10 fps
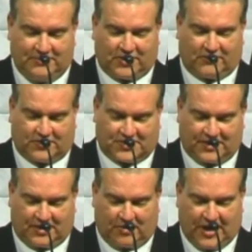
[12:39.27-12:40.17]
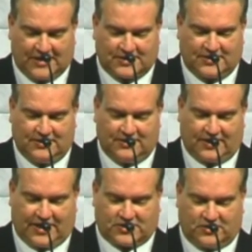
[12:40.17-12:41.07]
the University of Nebraska, the
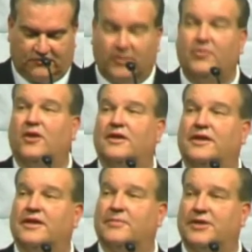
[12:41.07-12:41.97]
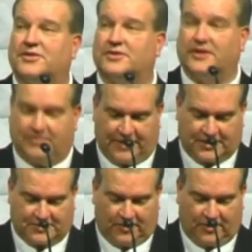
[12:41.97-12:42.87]
National Football League, and Major League
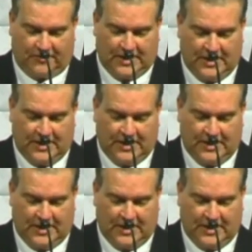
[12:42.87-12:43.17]
Baseball.